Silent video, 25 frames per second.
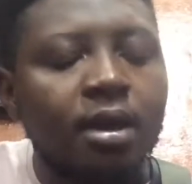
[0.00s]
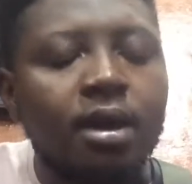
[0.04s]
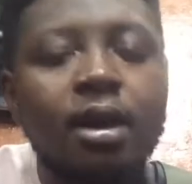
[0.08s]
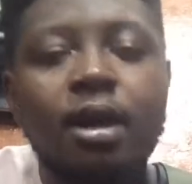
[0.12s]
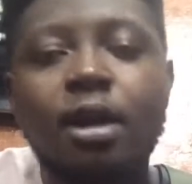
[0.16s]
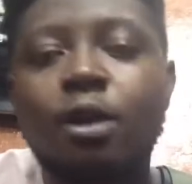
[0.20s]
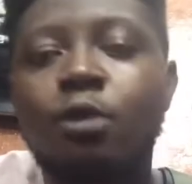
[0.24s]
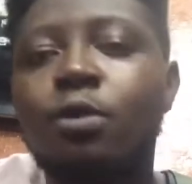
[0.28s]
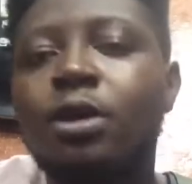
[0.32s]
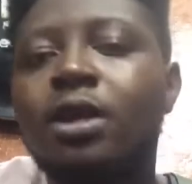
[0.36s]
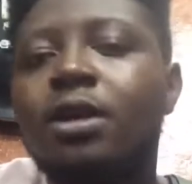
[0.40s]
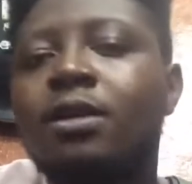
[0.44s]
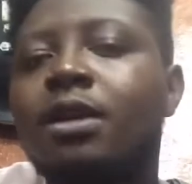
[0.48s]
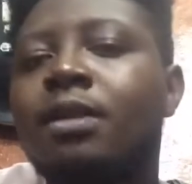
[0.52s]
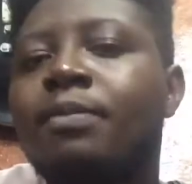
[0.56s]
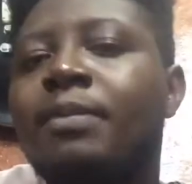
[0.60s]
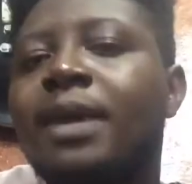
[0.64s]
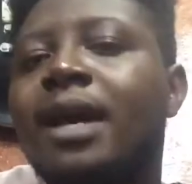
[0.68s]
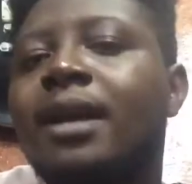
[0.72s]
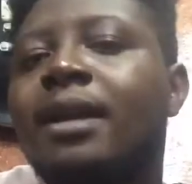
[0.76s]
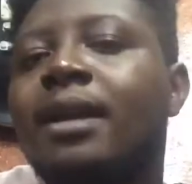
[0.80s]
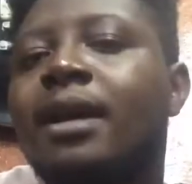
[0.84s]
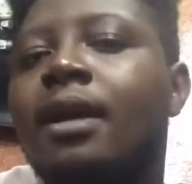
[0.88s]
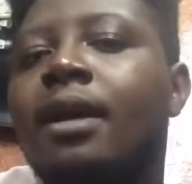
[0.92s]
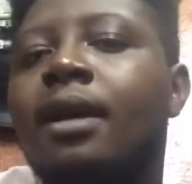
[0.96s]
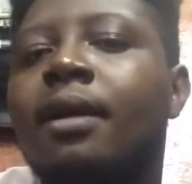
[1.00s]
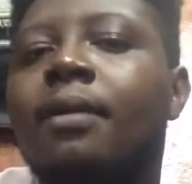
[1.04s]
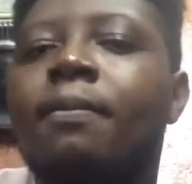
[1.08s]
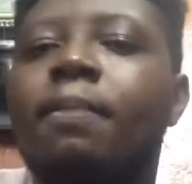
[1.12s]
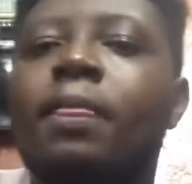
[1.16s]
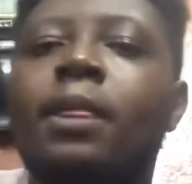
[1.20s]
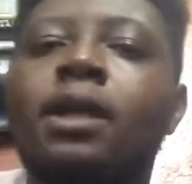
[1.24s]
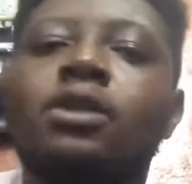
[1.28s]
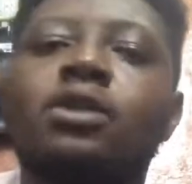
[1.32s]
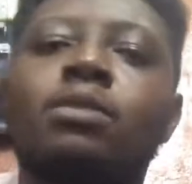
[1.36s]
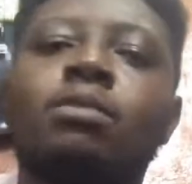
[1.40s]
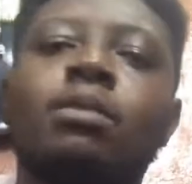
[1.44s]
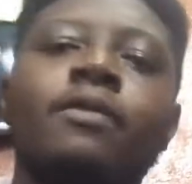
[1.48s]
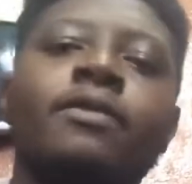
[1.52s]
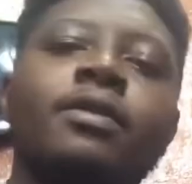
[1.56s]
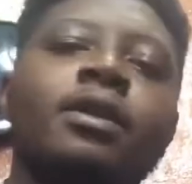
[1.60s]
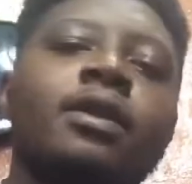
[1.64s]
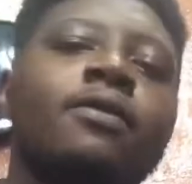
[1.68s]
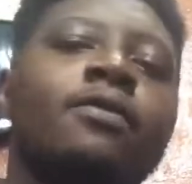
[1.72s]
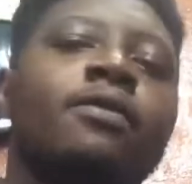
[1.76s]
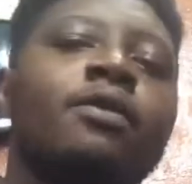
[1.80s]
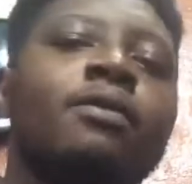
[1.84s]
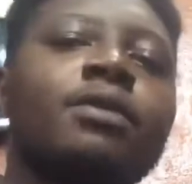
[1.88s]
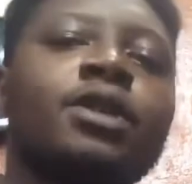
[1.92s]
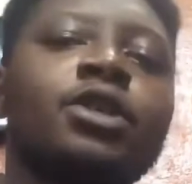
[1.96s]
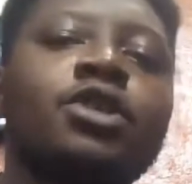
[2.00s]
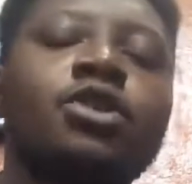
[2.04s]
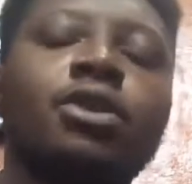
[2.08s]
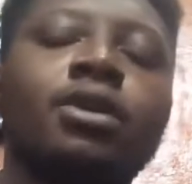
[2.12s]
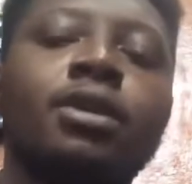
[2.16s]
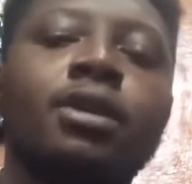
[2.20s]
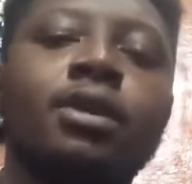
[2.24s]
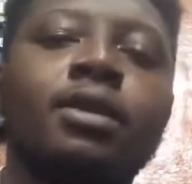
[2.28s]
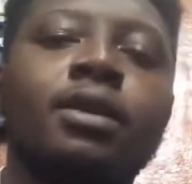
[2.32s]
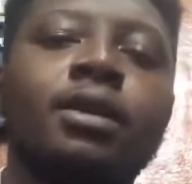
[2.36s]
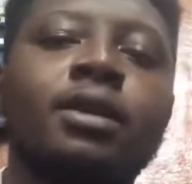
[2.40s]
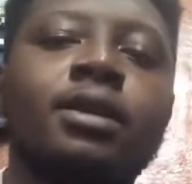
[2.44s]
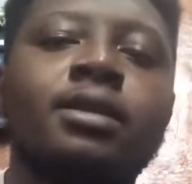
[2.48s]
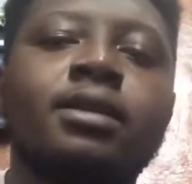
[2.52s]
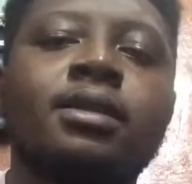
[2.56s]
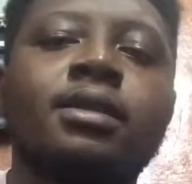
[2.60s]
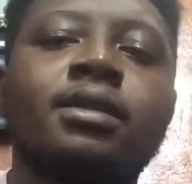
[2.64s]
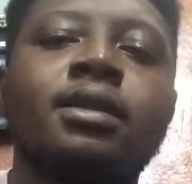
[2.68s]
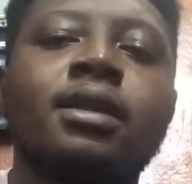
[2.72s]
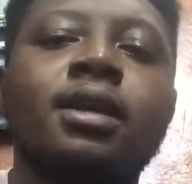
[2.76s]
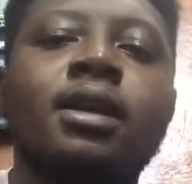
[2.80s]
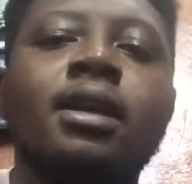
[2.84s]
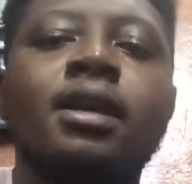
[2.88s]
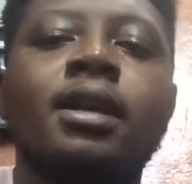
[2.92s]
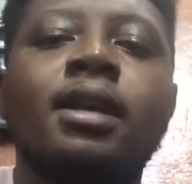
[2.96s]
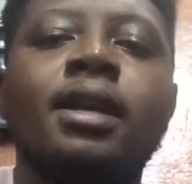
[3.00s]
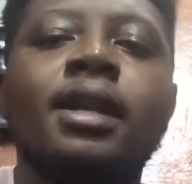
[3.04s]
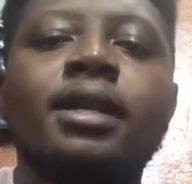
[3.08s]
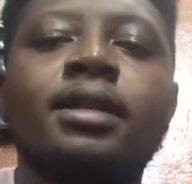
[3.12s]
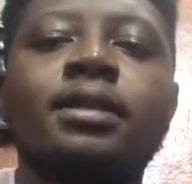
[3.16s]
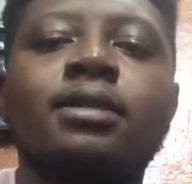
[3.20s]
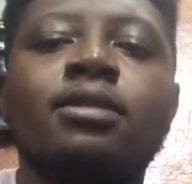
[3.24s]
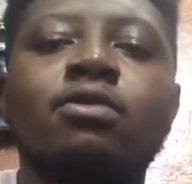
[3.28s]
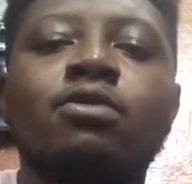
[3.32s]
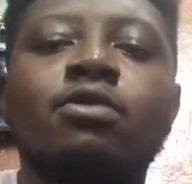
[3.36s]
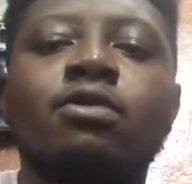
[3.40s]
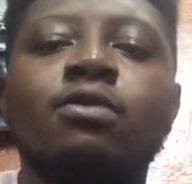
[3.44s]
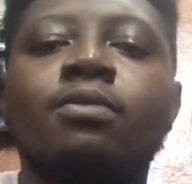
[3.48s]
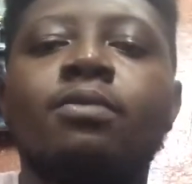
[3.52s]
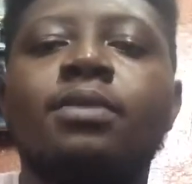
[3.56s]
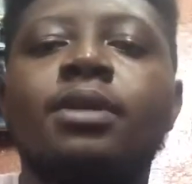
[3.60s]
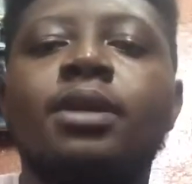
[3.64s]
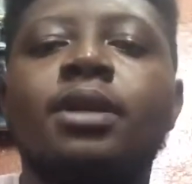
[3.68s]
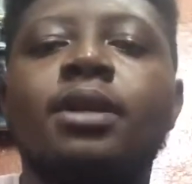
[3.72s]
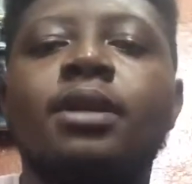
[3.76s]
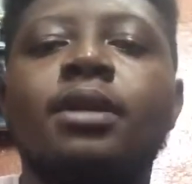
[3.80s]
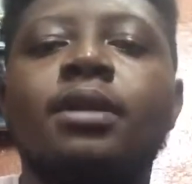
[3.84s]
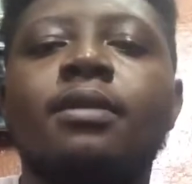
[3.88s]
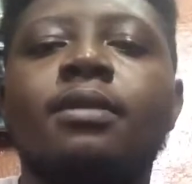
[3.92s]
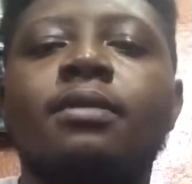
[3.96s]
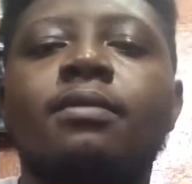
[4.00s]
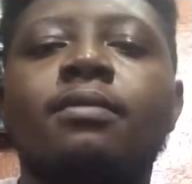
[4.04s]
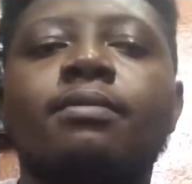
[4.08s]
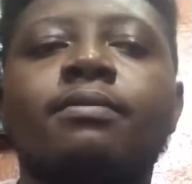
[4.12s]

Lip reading: A quick reminder, some of the information in this lesson will be